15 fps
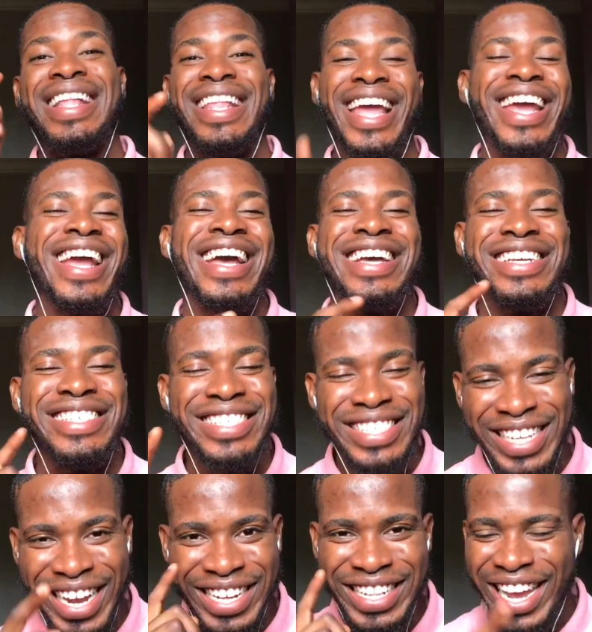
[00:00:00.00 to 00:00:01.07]
Like I
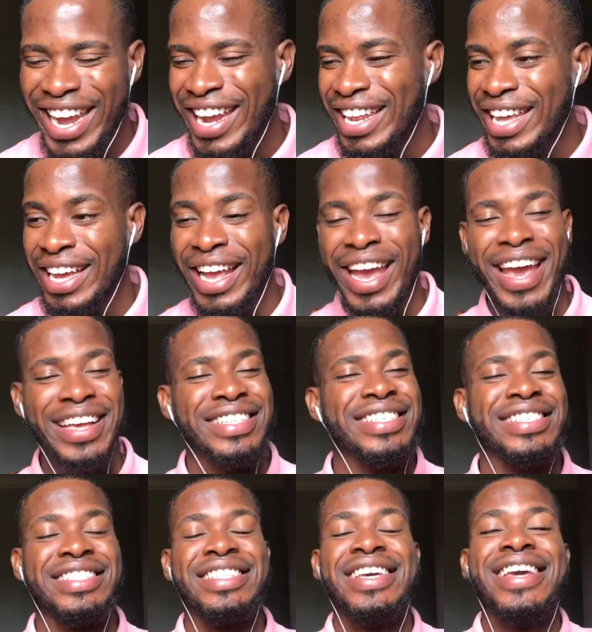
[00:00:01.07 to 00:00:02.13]
said earlier,
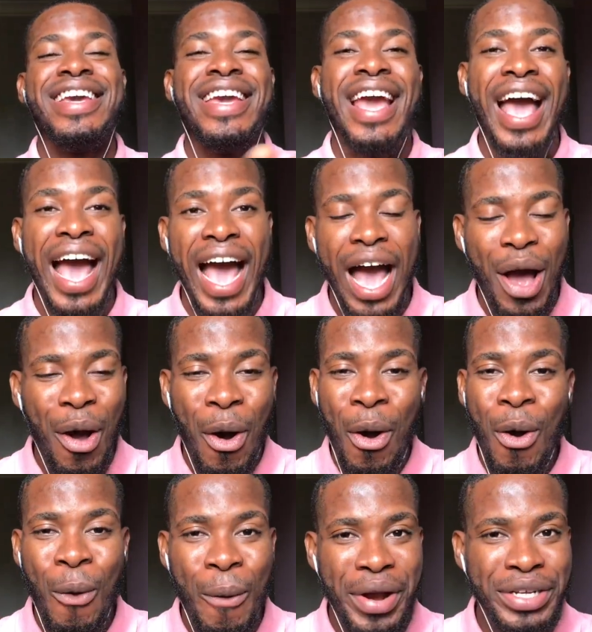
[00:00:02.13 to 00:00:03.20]
guys, they are
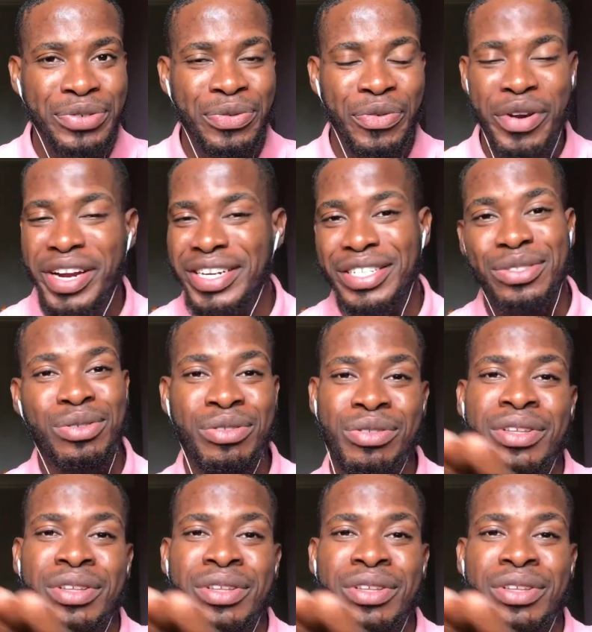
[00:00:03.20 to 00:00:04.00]
always ready to